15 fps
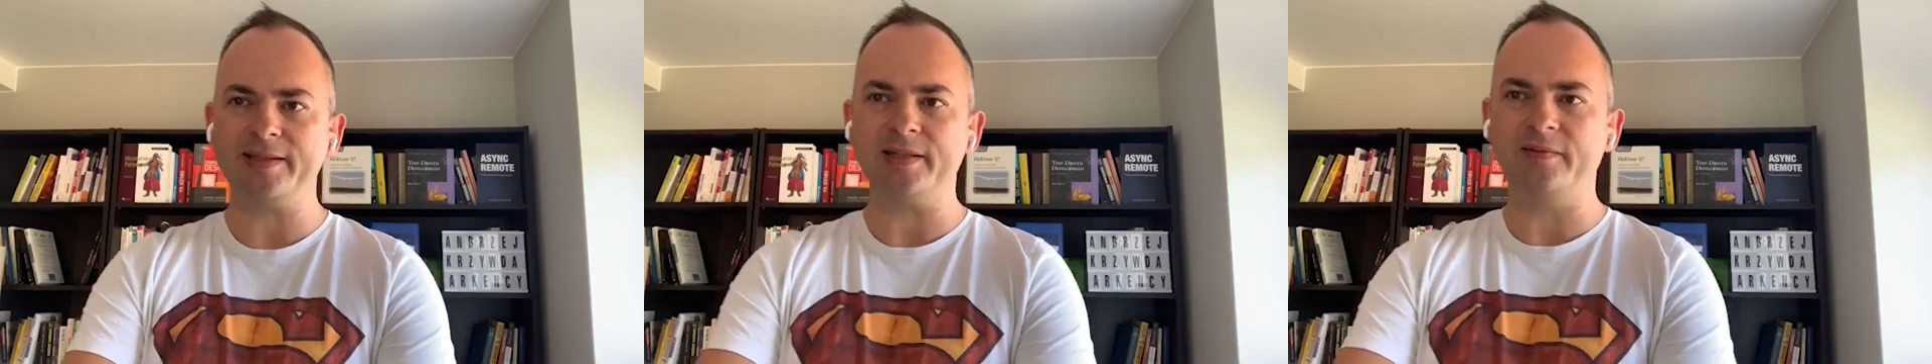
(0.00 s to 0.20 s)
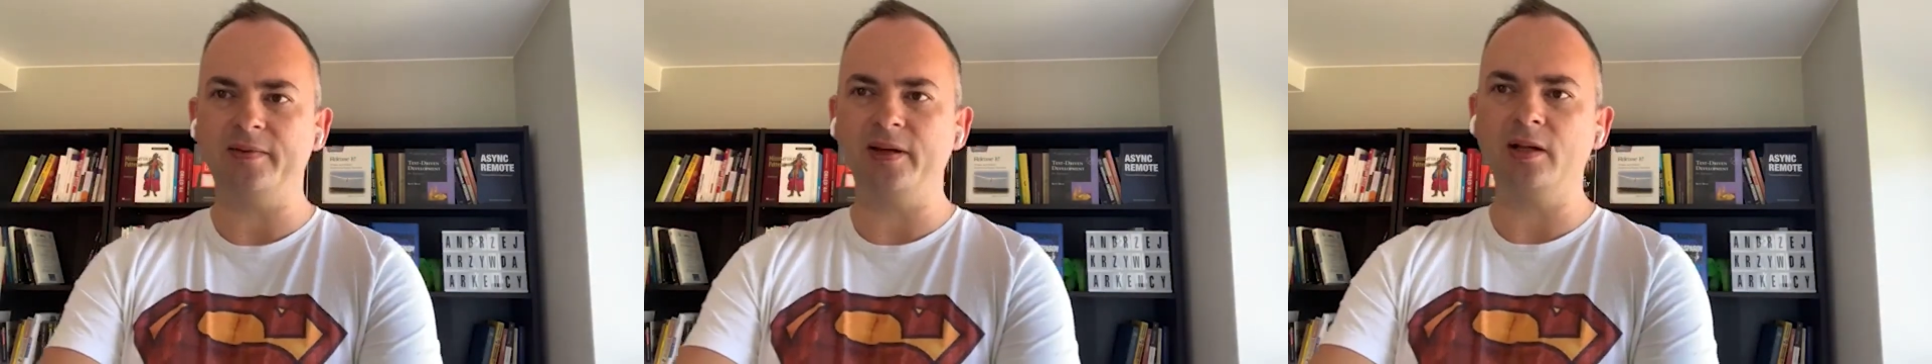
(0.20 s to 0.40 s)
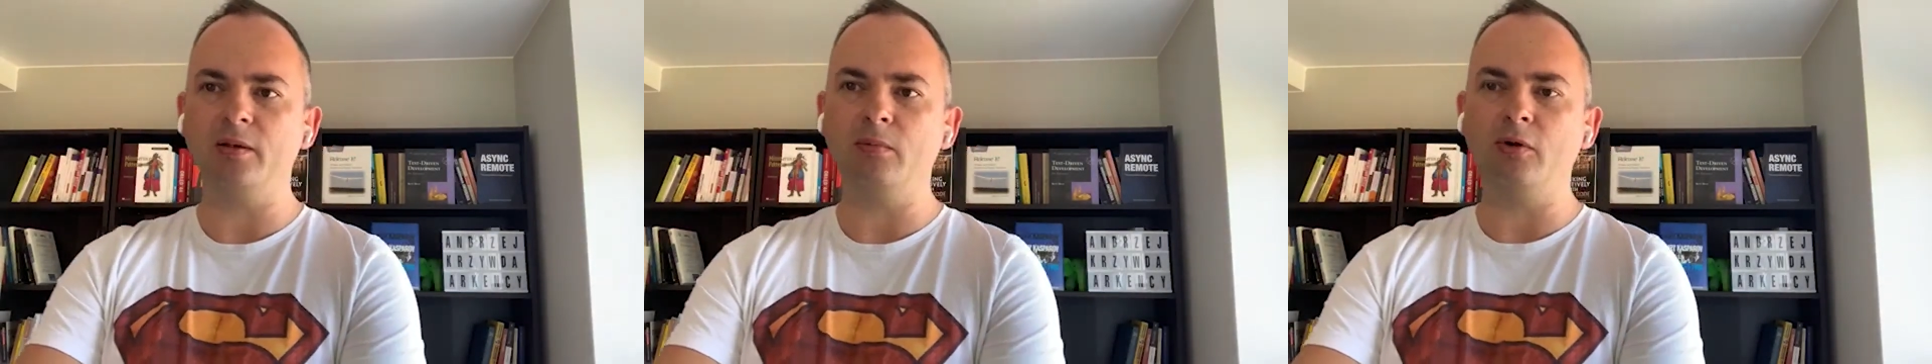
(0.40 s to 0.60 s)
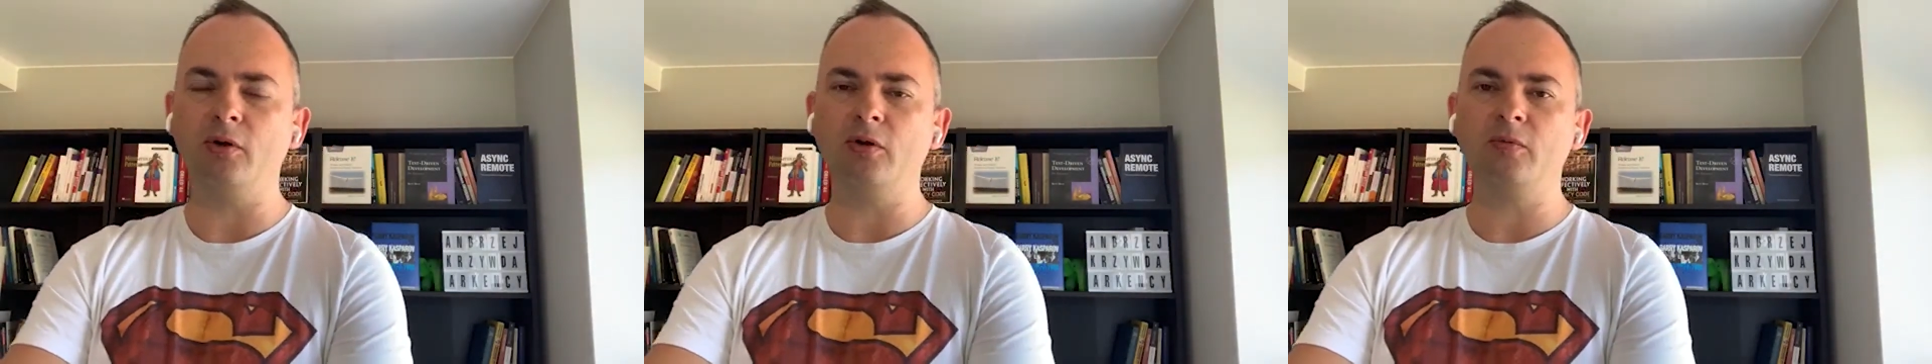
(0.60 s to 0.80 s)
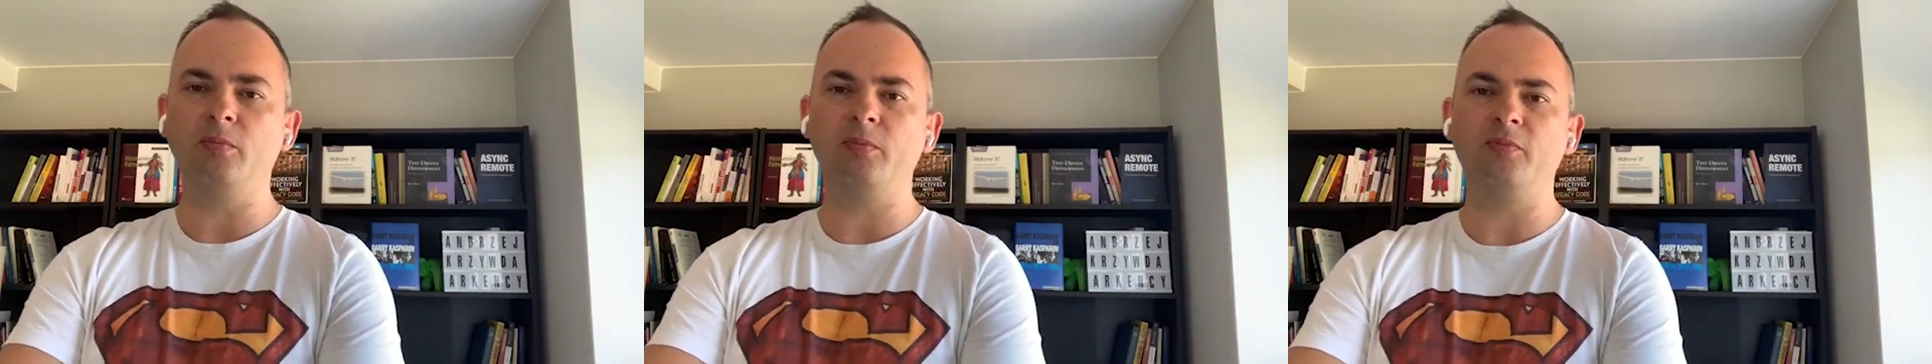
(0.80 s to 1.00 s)

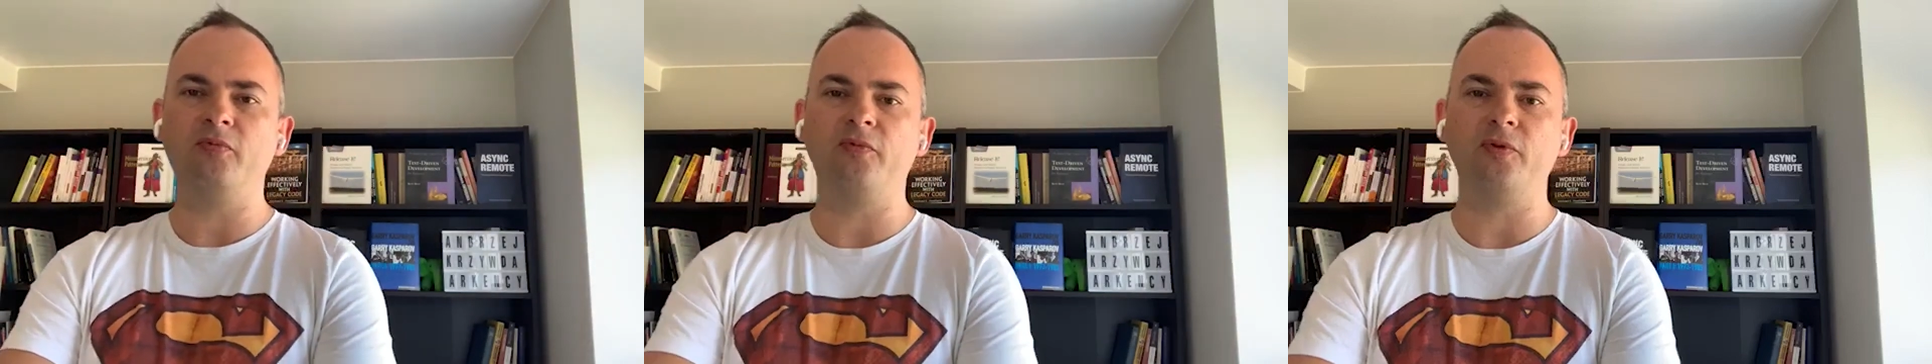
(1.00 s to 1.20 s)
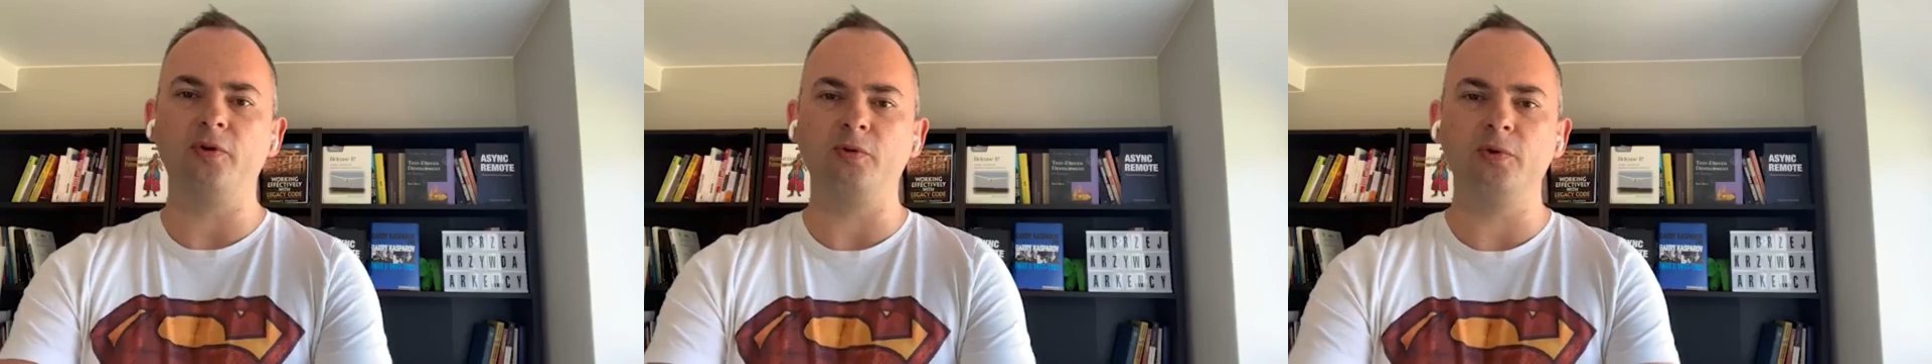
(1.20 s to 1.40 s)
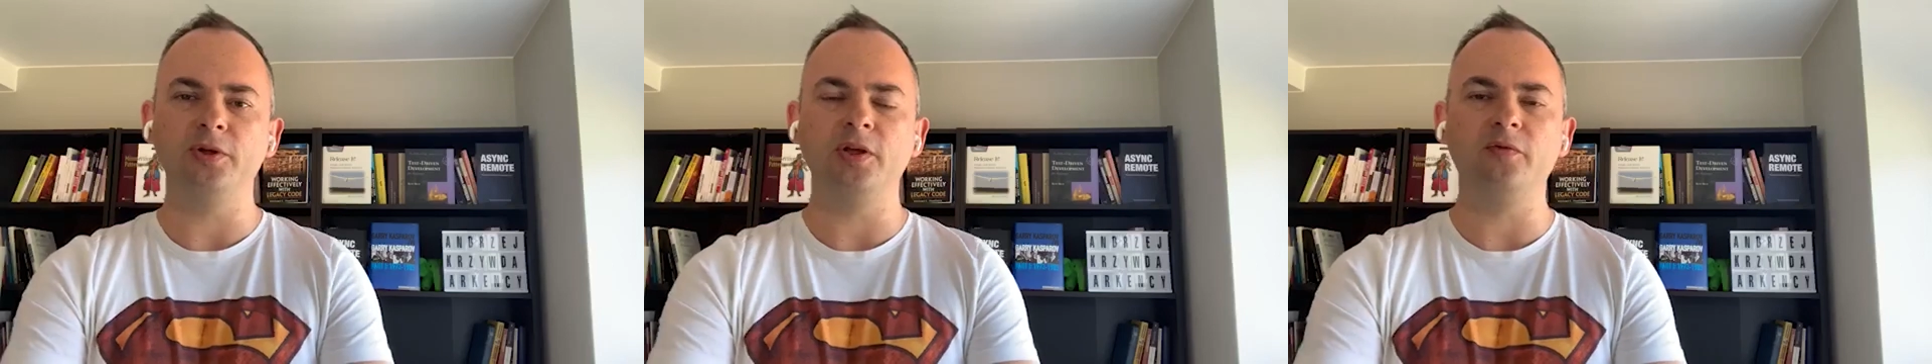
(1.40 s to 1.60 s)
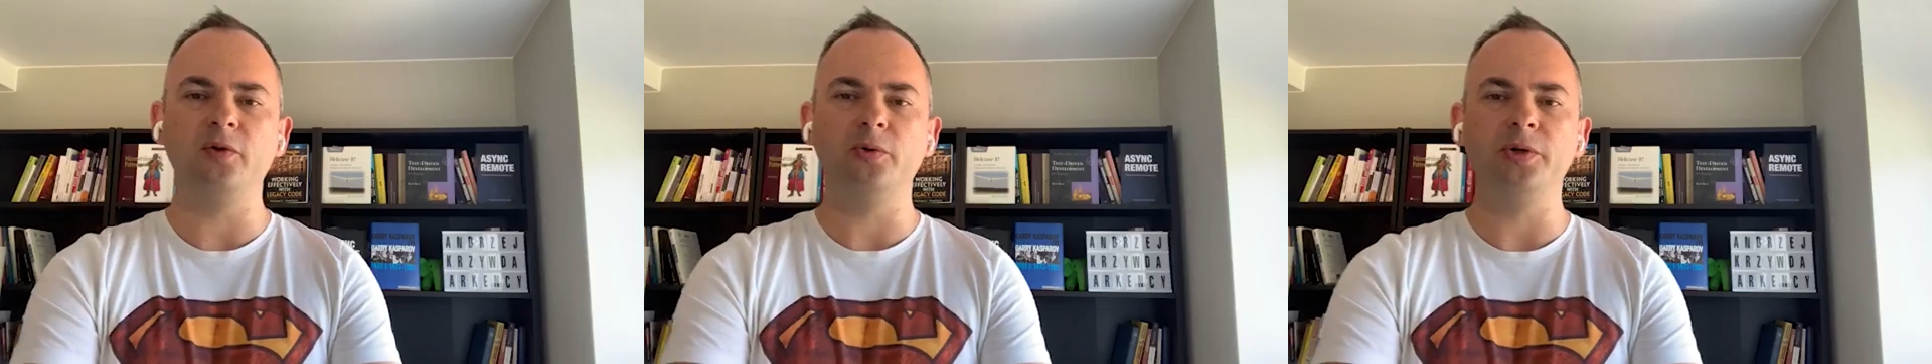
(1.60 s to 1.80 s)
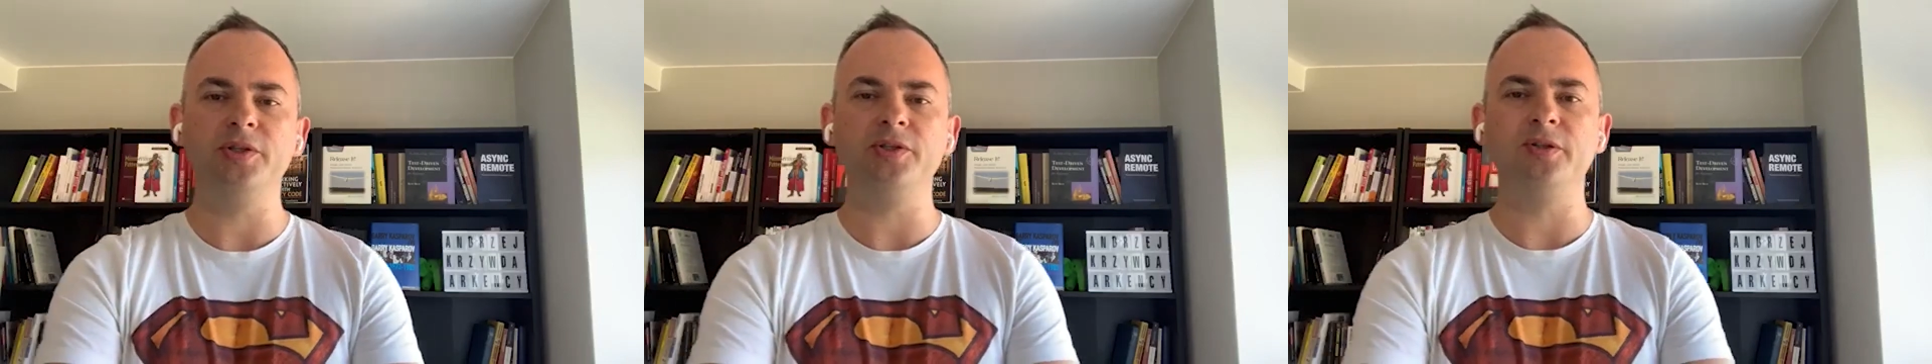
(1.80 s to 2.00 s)
available for whatever
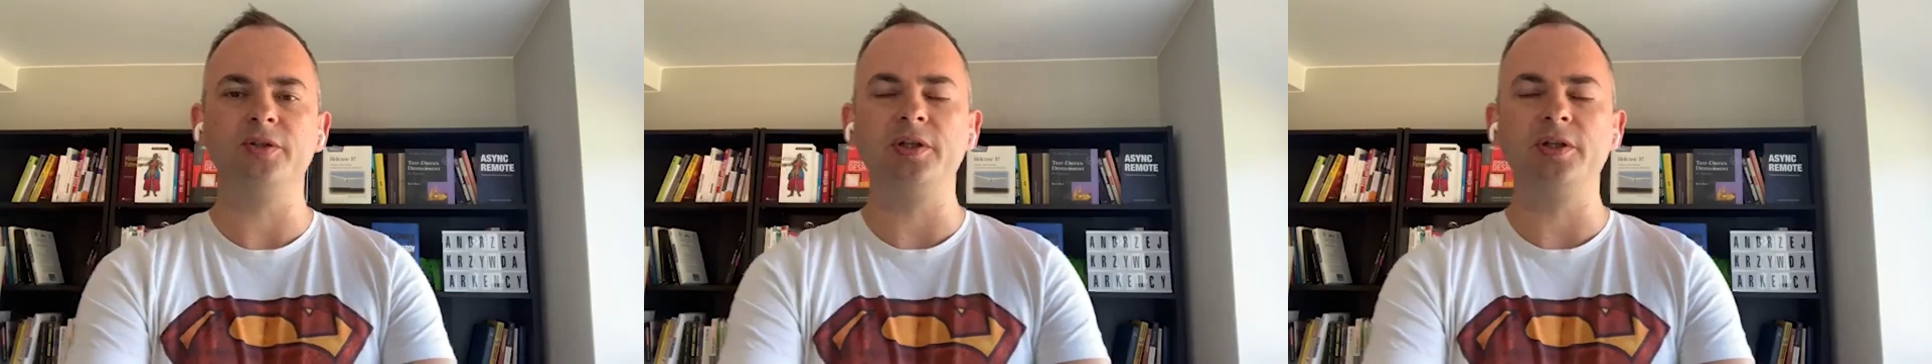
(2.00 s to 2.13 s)
reason,